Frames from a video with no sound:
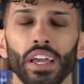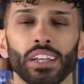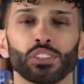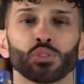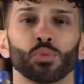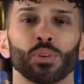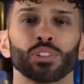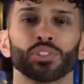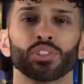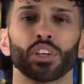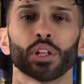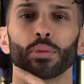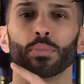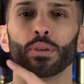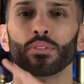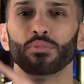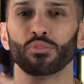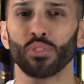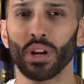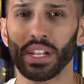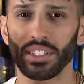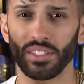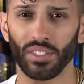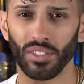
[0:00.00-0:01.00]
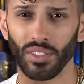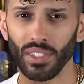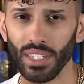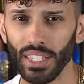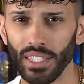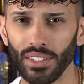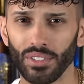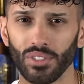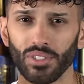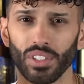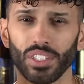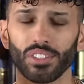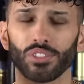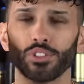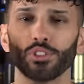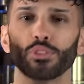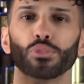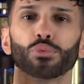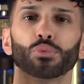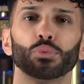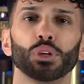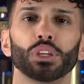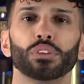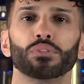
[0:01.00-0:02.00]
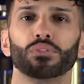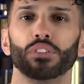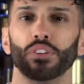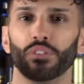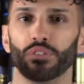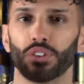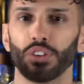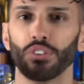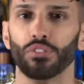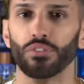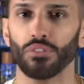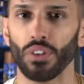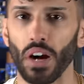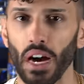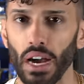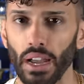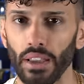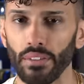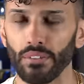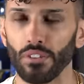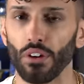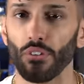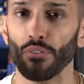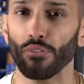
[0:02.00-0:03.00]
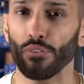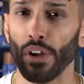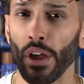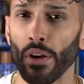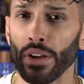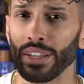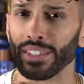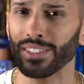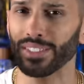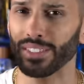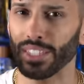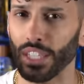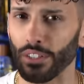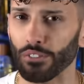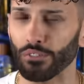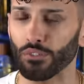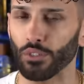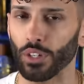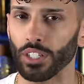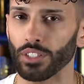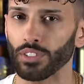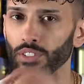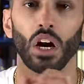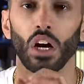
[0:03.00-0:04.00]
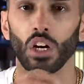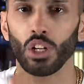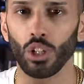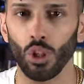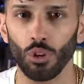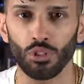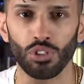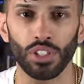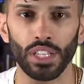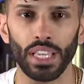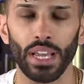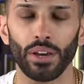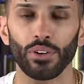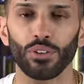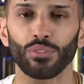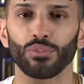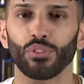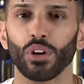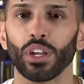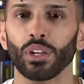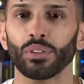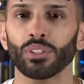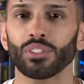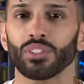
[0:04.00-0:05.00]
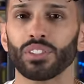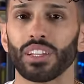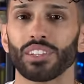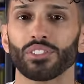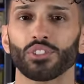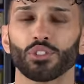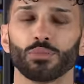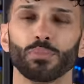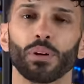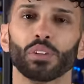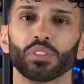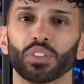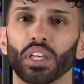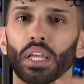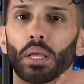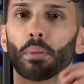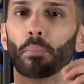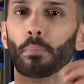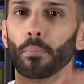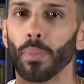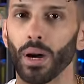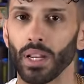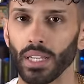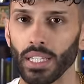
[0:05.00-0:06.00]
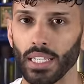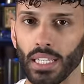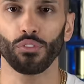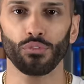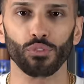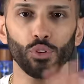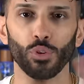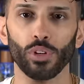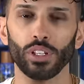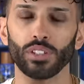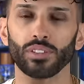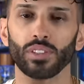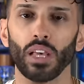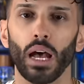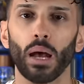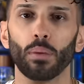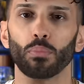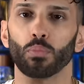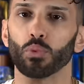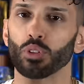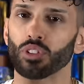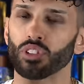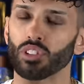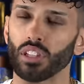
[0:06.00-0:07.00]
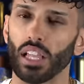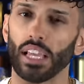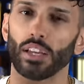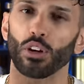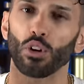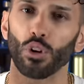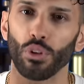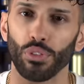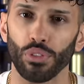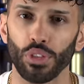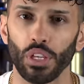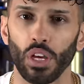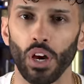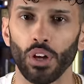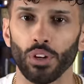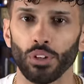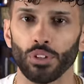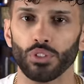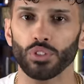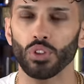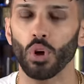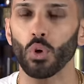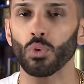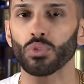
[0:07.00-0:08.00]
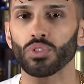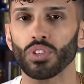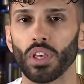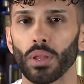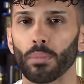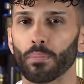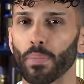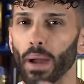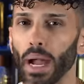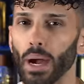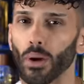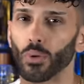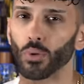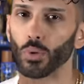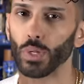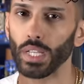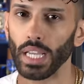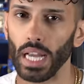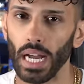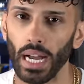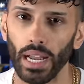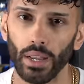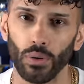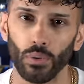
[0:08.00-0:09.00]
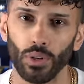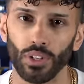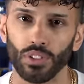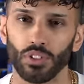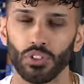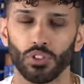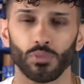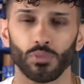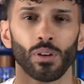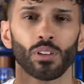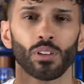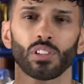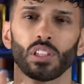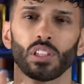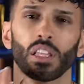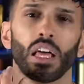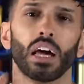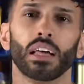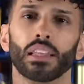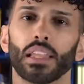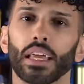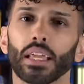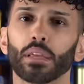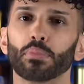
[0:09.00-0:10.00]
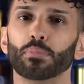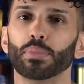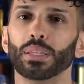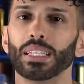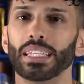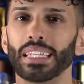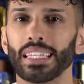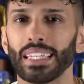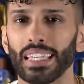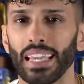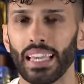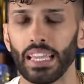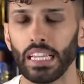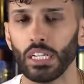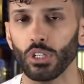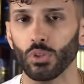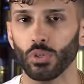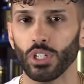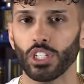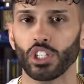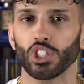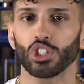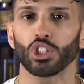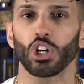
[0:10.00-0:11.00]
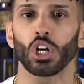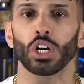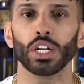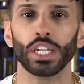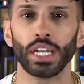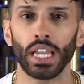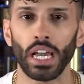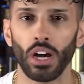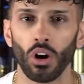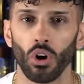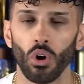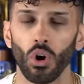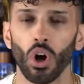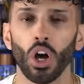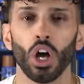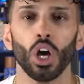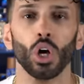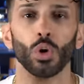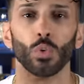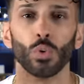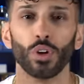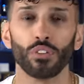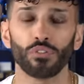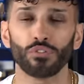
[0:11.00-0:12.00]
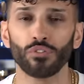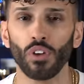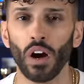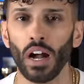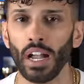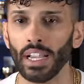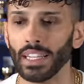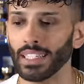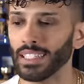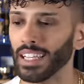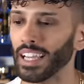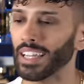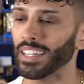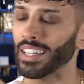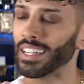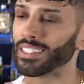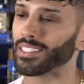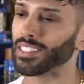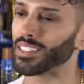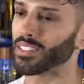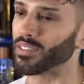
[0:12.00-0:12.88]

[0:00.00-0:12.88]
Next one's gonna be Francique 6355. Very different. A close encounter fragrance that smells like money. A fruity top with slight earthy undertones and powdery iris. Smells a lot like BDK Gris Charnel. Refined, and that's